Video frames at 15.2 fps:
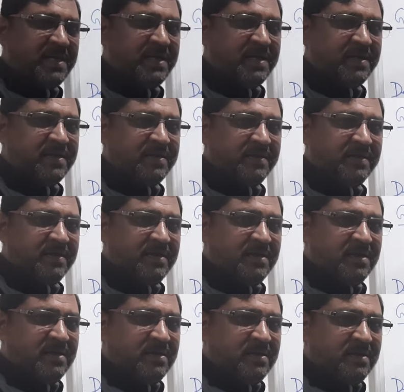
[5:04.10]
here.
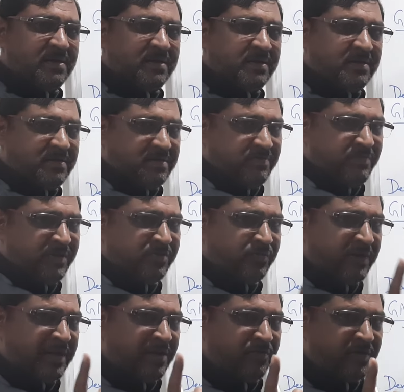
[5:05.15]
with
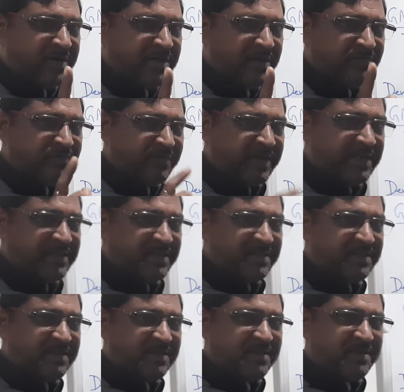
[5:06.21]
only one
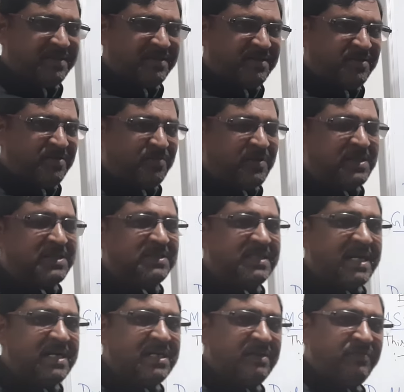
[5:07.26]
difference. What is
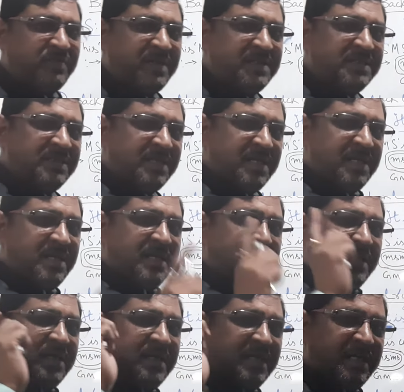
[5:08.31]
that difference?
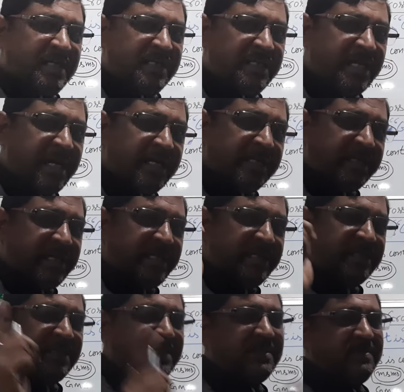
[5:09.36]
In that
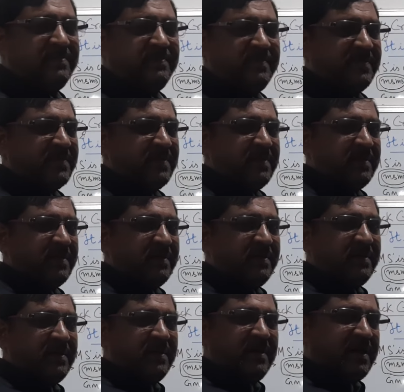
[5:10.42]
case,
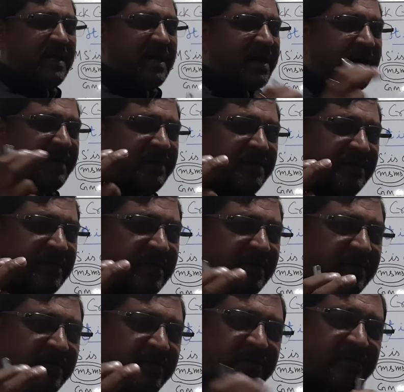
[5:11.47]
I had
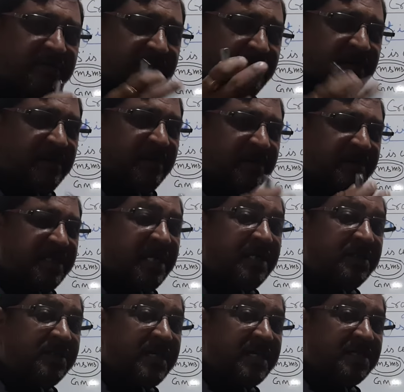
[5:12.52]

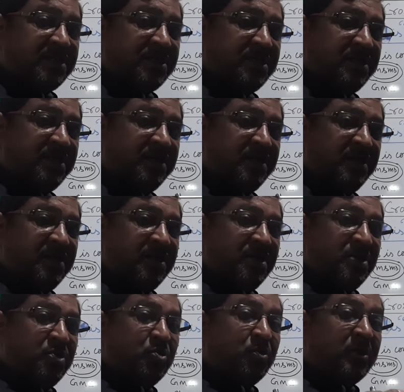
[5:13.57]
dealt that
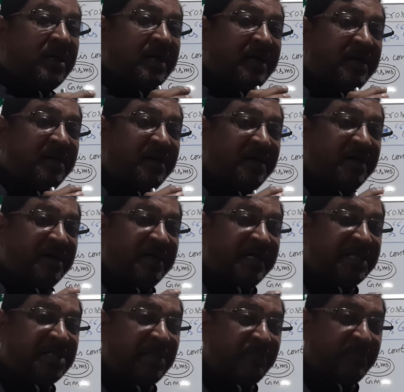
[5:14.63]
your
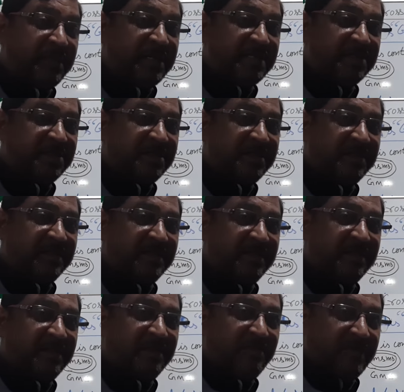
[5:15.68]
recipient
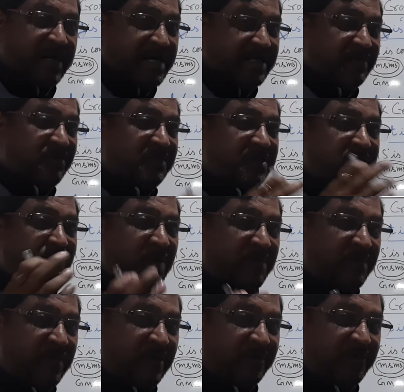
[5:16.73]
variety, which is
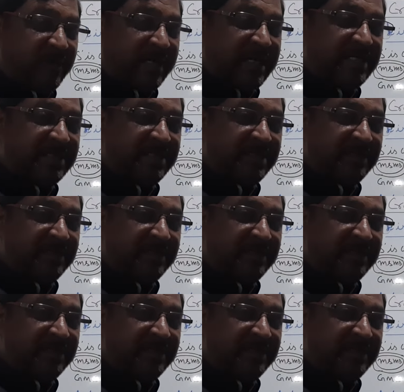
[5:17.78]
popular variety,